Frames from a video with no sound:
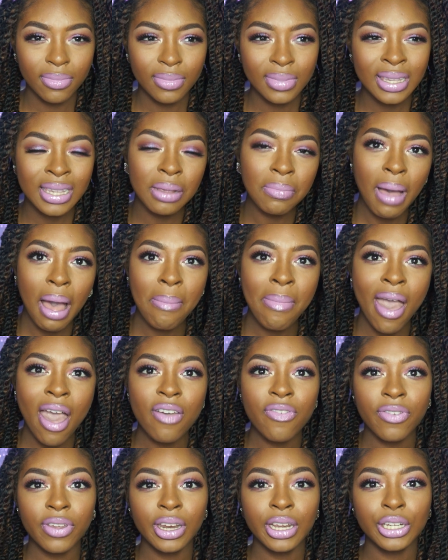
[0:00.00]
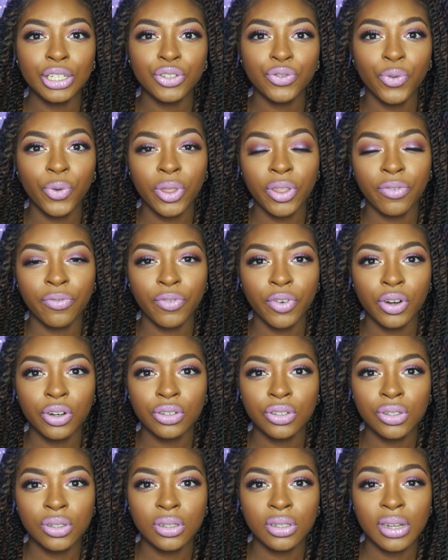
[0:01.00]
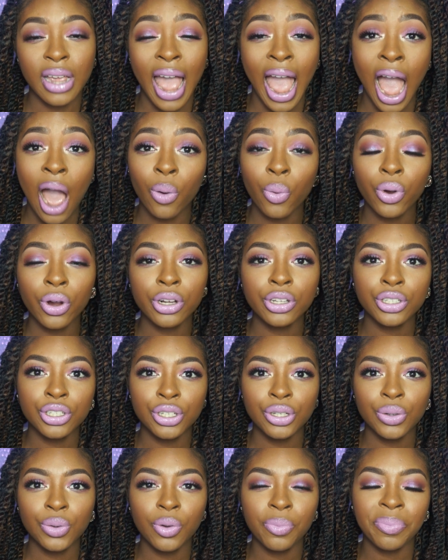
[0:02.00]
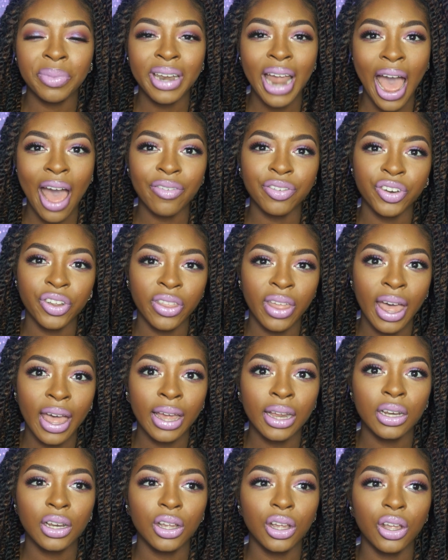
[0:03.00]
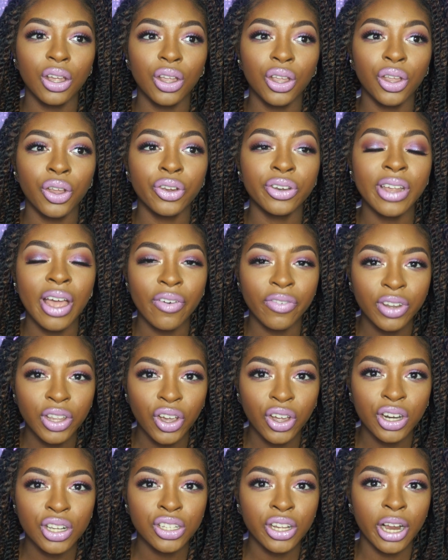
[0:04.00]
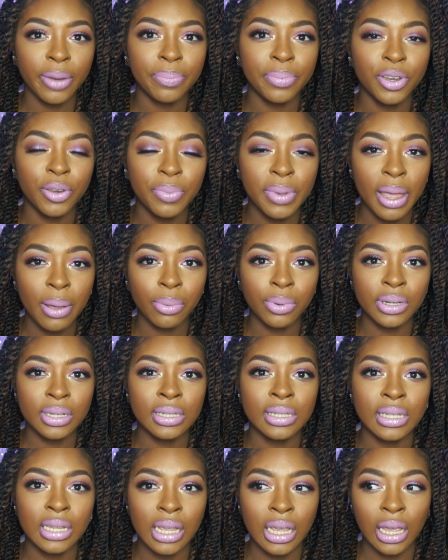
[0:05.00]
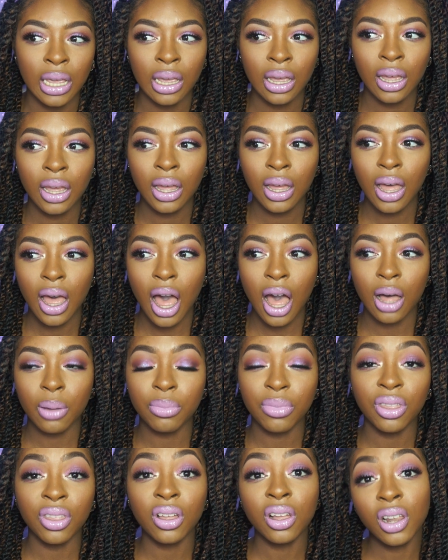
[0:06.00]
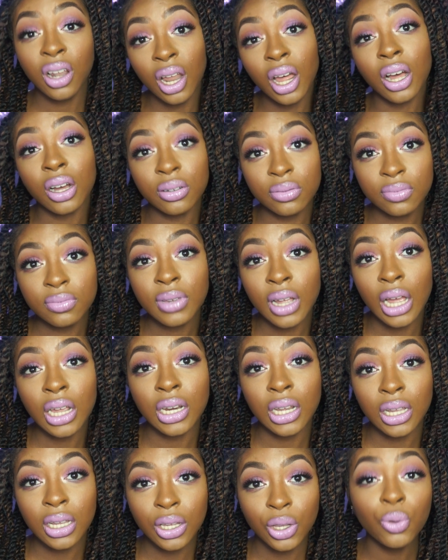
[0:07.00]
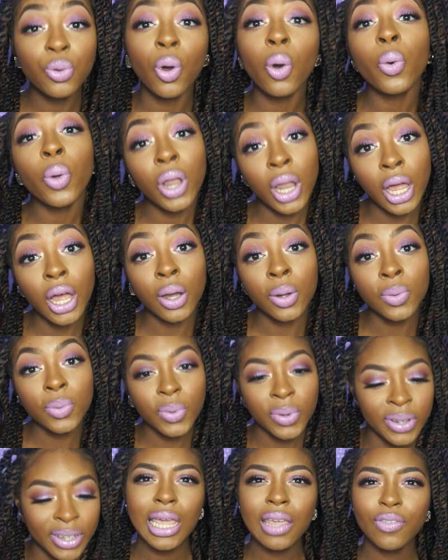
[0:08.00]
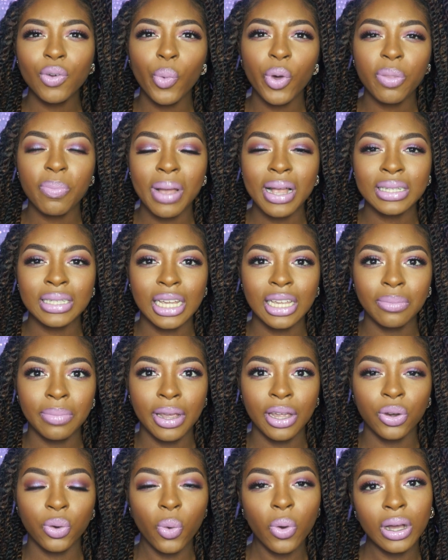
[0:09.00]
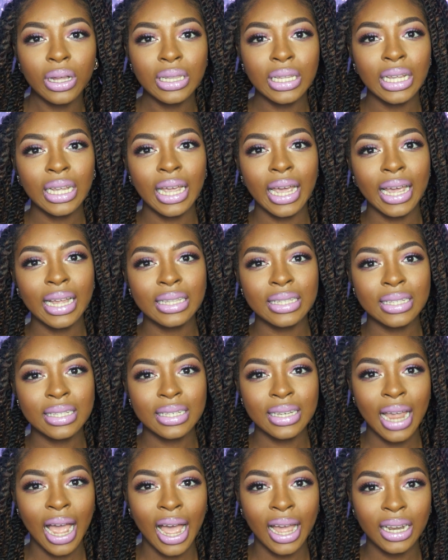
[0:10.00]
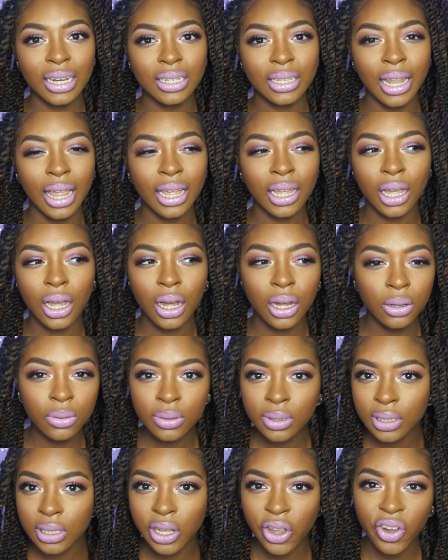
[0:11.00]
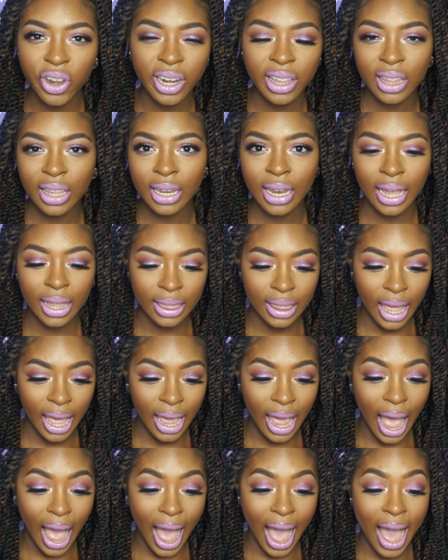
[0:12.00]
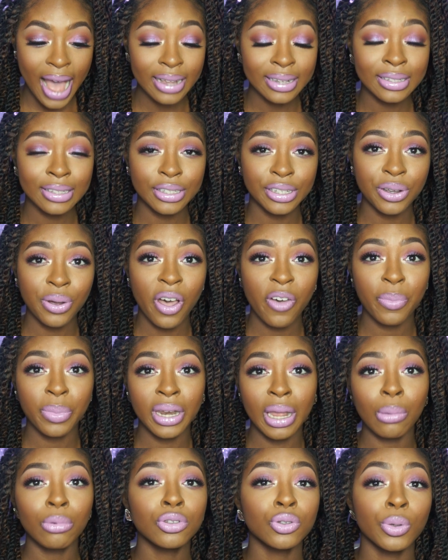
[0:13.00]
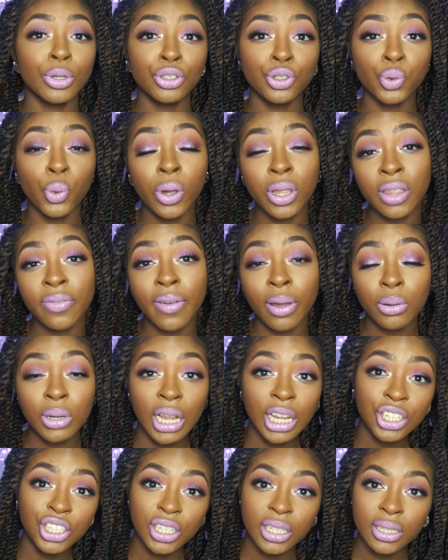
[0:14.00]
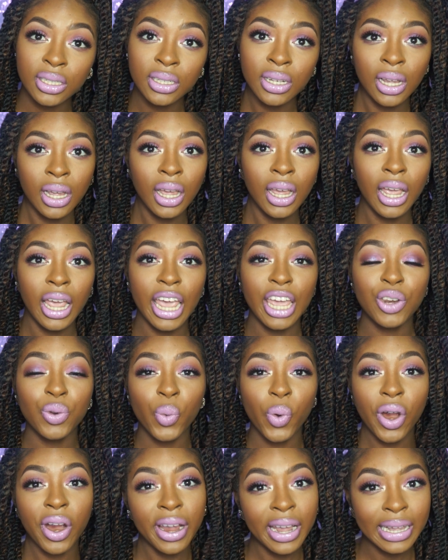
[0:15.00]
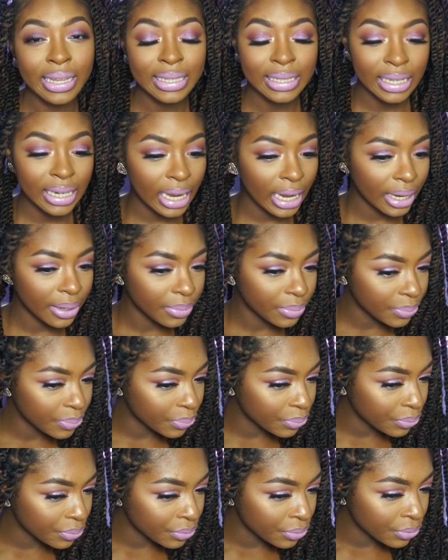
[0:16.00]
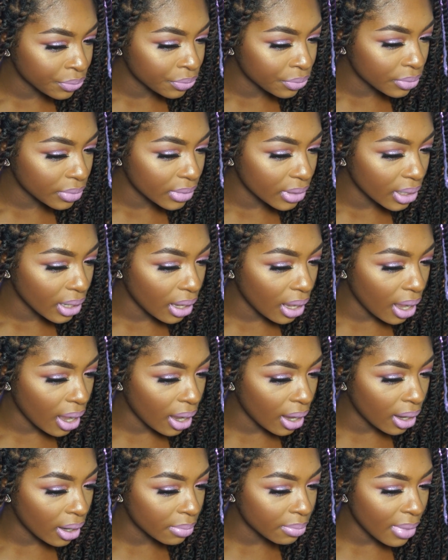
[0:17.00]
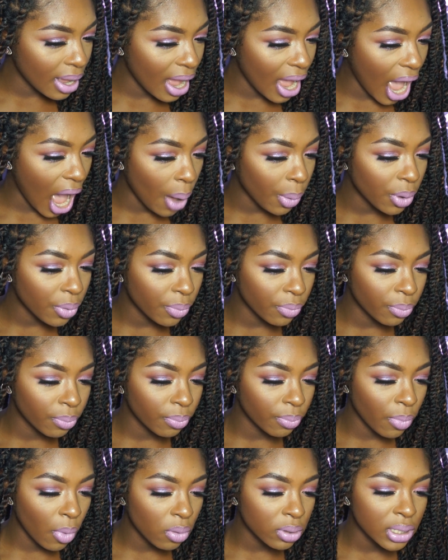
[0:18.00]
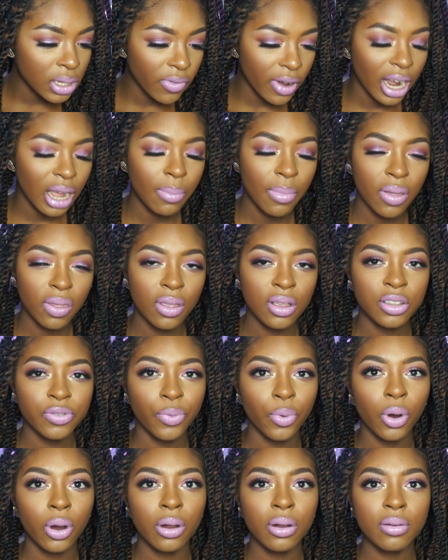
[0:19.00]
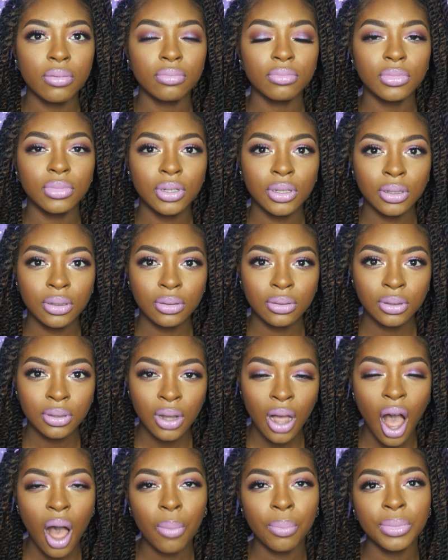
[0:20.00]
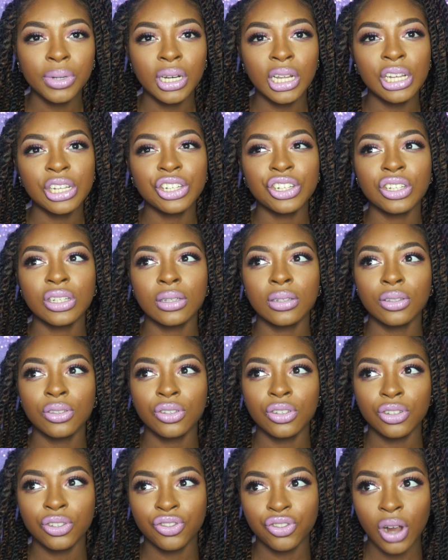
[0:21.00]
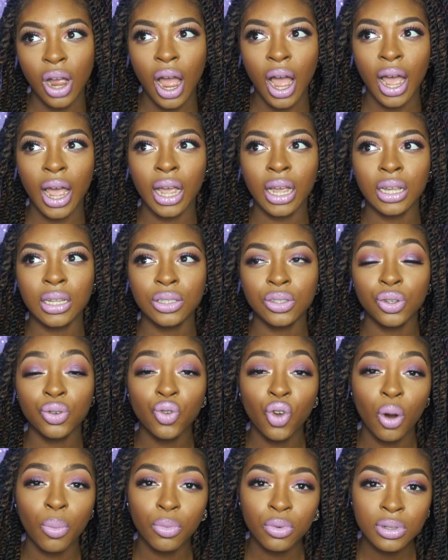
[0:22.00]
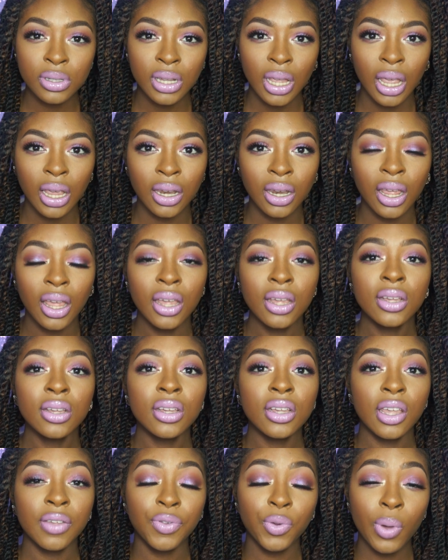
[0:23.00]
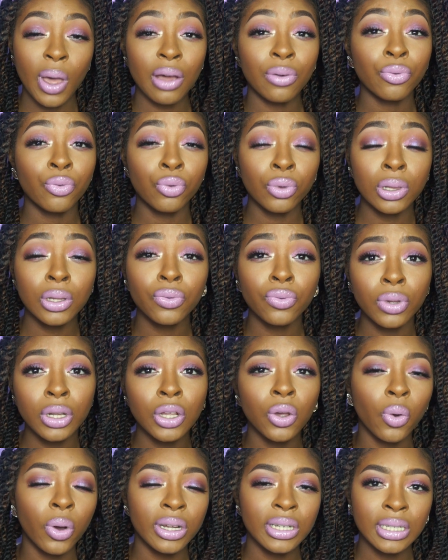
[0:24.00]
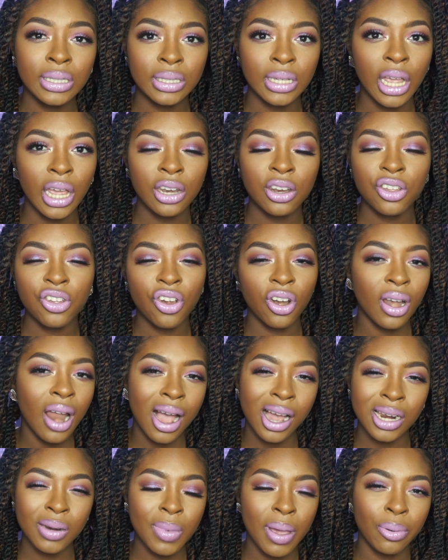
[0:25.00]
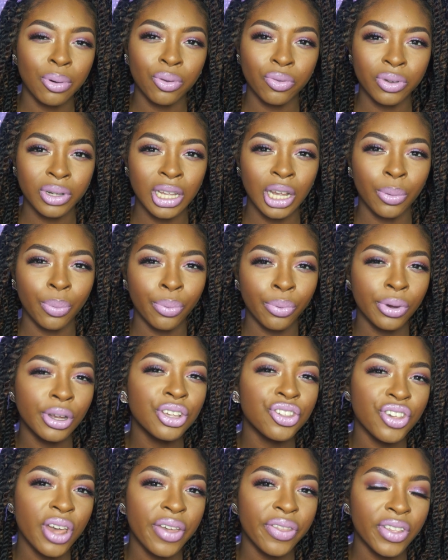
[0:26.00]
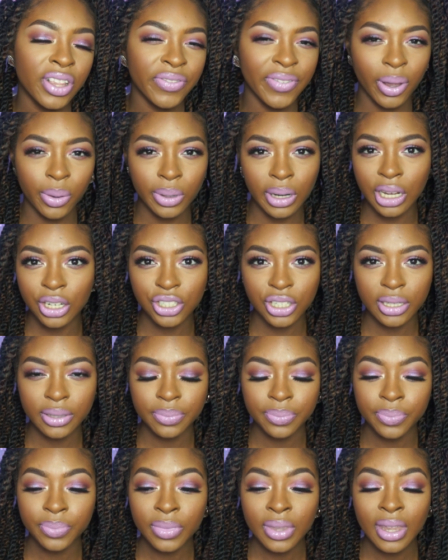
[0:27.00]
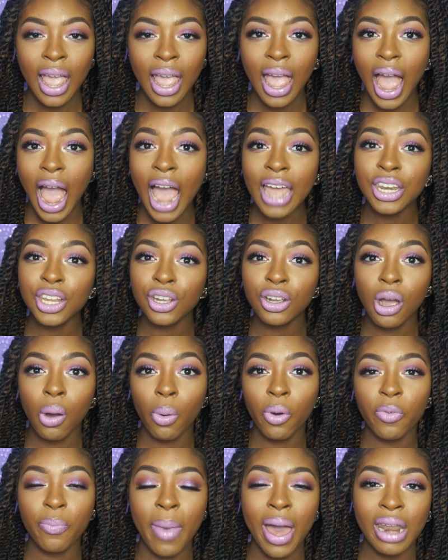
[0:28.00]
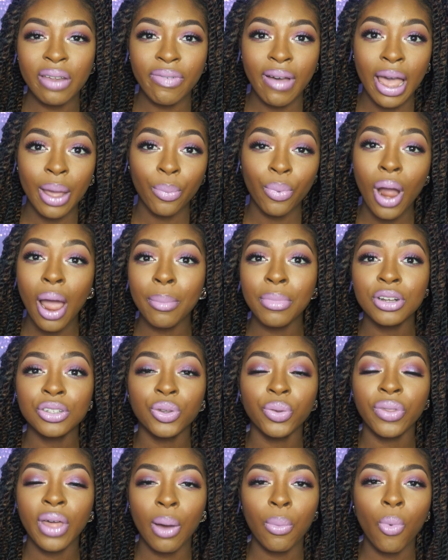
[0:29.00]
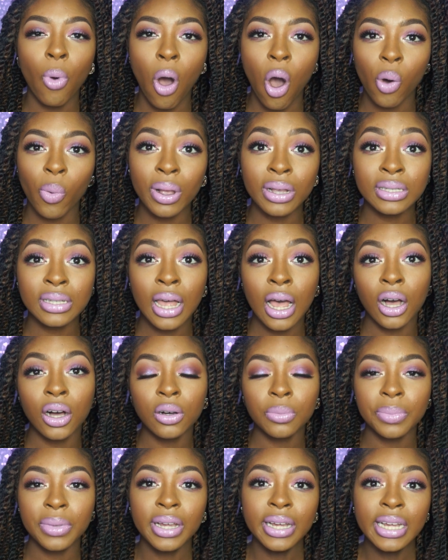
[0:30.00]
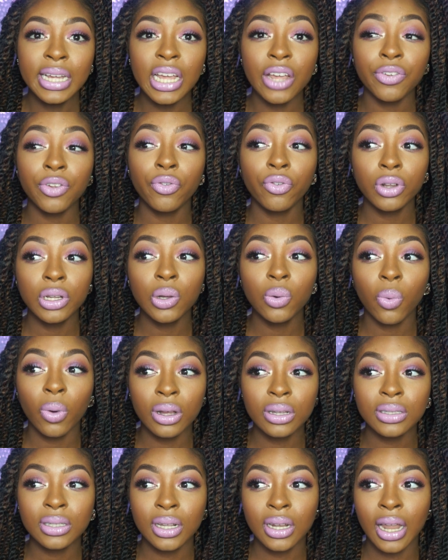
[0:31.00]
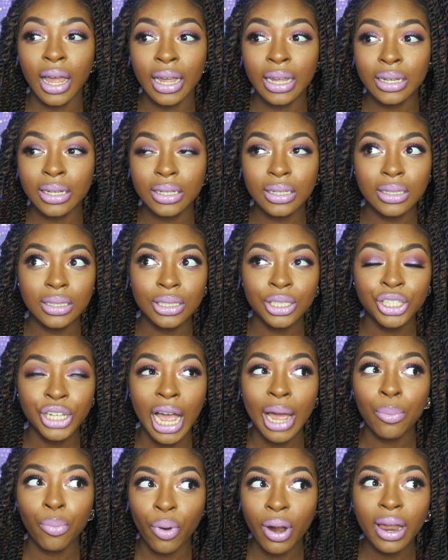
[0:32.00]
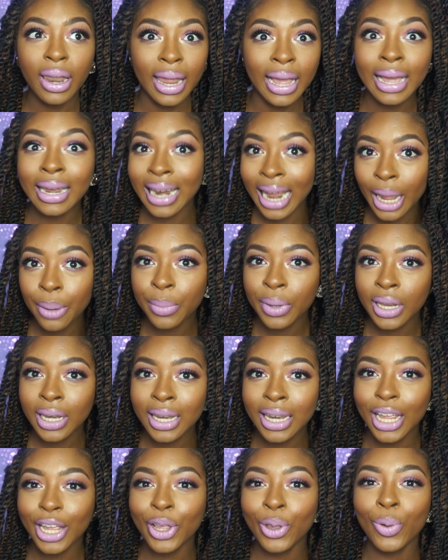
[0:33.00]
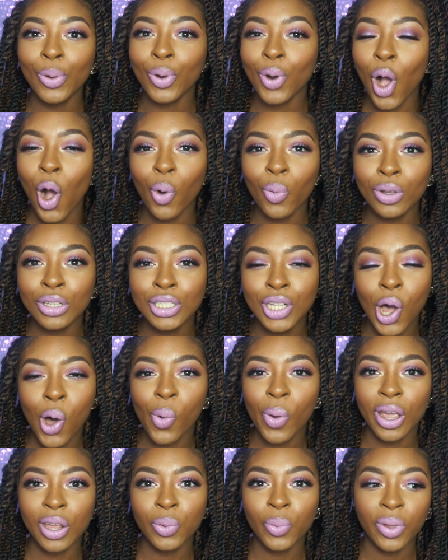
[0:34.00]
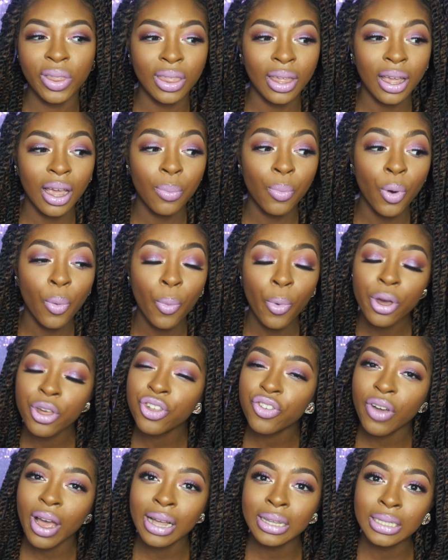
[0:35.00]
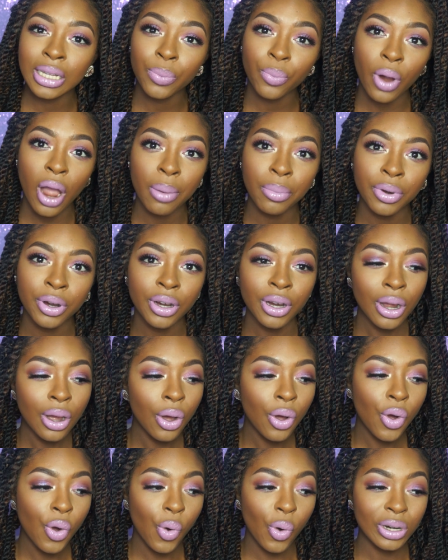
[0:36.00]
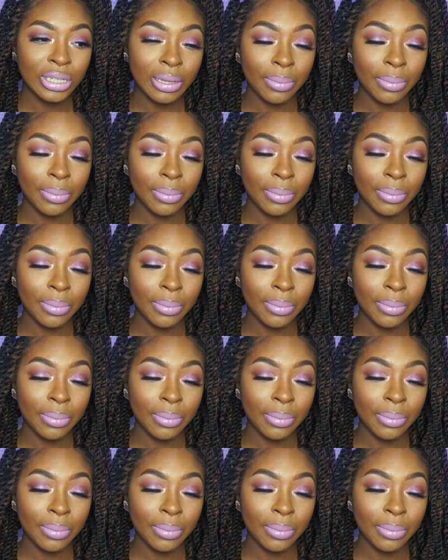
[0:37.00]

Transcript: semi-matte finish for the first hour or two, but after that, you're definitely going to start to be able to see the glow, honey. You gonna glow. Even with my skin being oily, it's not like OC or anything like that. I still have been able to enjoy the foundation in wearing it today. I would mostly recommend this for combination to dry to normal skin. If you have really oily skin, you're not going to be able to really appreciate this foundation. I did go with mattifying primer, so that will always help. If you really want to like shine bright like a diamond, you can always go in with like a more moisturizing primer or